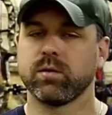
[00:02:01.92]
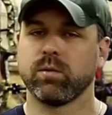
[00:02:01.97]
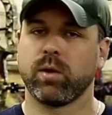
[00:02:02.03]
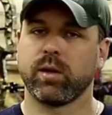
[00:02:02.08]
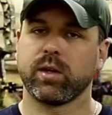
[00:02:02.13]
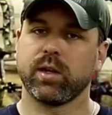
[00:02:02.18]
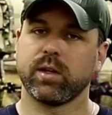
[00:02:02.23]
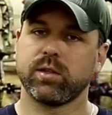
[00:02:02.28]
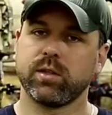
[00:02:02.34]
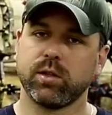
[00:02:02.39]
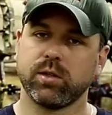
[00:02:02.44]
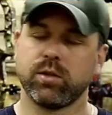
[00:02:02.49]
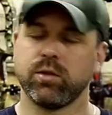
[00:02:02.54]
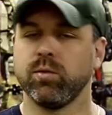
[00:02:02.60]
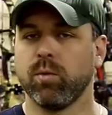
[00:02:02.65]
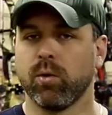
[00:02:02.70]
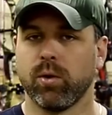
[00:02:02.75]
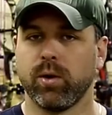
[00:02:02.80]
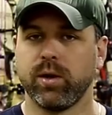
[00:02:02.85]
one gets you
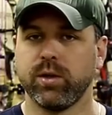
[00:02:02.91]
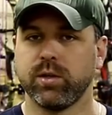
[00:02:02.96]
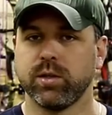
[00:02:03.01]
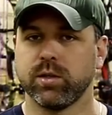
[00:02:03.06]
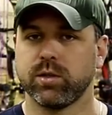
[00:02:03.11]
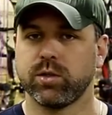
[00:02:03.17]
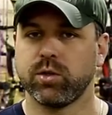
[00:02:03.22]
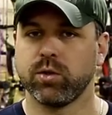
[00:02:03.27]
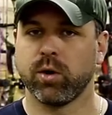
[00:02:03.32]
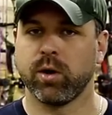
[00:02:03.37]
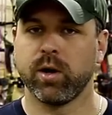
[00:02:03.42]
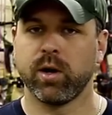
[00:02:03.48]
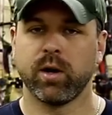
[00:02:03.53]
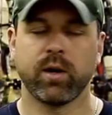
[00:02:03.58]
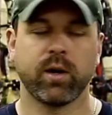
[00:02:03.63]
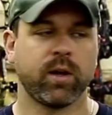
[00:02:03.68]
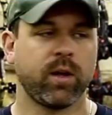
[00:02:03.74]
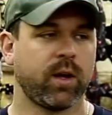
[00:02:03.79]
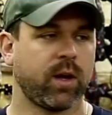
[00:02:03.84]
2 more inches
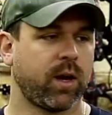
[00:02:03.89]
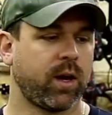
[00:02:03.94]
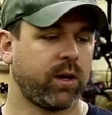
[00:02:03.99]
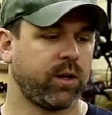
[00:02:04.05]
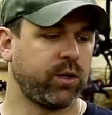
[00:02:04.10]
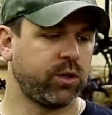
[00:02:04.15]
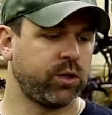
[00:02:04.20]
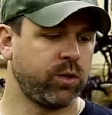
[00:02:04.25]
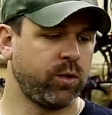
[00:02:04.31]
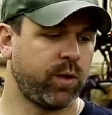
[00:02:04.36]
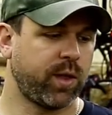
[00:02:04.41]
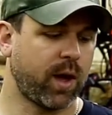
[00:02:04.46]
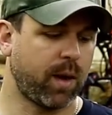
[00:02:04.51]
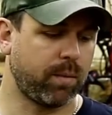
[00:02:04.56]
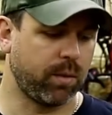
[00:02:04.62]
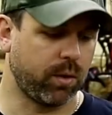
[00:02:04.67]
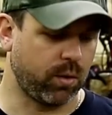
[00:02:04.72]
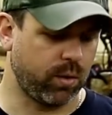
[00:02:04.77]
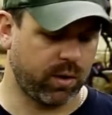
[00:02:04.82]
shorter. You can shoot
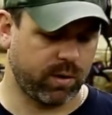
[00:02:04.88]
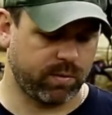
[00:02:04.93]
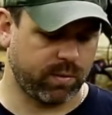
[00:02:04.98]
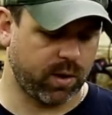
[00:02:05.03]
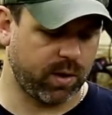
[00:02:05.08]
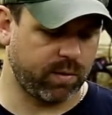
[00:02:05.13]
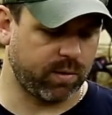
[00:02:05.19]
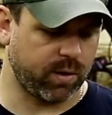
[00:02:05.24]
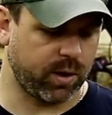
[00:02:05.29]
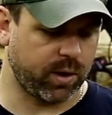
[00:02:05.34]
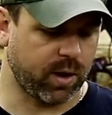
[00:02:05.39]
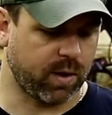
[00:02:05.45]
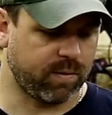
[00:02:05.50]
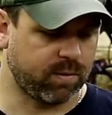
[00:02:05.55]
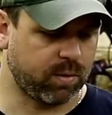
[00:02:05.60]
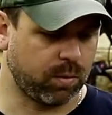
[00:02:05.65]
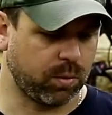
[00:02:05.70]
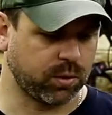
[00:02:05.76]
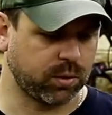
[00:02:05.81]
that bow at a very, very
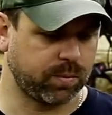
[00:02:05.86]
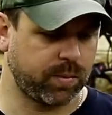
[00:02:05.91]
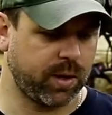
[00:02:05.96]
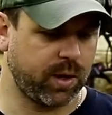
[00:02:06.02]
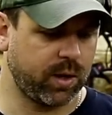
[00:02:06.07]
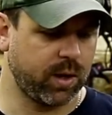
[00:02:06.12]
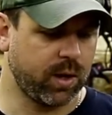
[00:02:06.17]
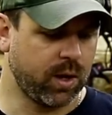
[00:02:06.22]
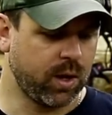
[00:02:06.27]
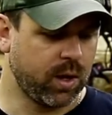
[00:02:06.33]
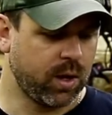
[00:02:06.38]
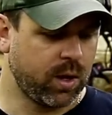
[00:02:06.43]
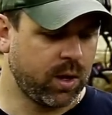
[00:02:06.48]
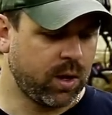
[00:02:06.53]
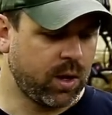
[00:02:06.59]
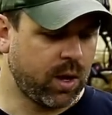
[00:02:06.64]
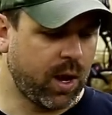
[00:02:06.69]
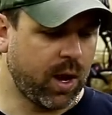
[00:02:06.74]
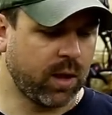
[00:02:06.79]
comfortable speed.
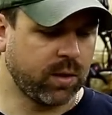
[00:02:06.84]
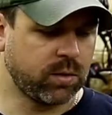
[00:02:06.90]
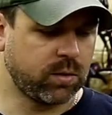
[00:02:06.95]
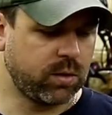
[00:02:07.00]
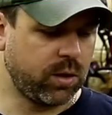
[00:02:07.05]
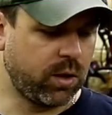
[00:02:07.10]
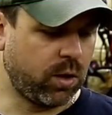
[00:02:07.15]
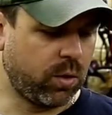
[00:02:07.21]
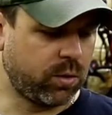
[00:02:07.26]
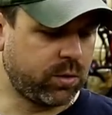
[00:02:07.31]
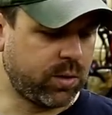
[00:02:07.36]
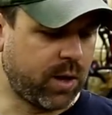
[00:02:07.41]
And, you know, it's